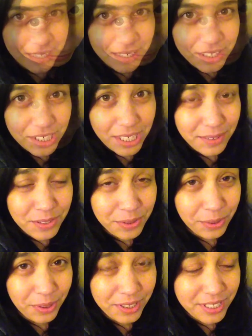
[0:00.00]
She loves to
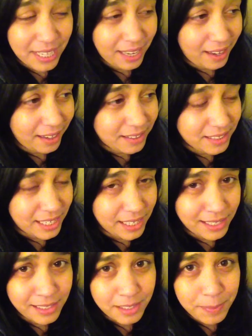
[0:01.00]
roller skate
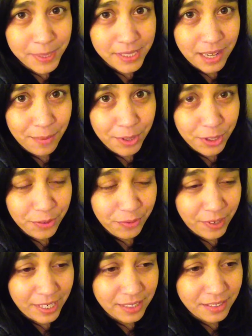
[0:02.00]
and spend time with her
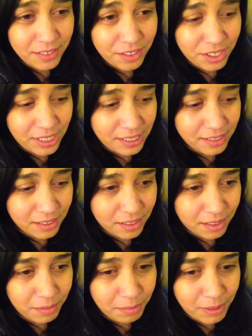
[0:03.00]
friends. She is a
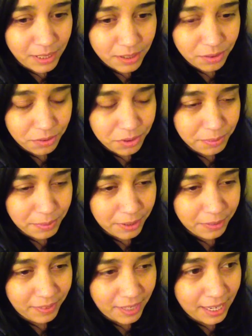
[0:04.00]
complete social
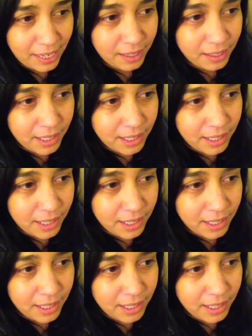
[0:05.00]
butterfly.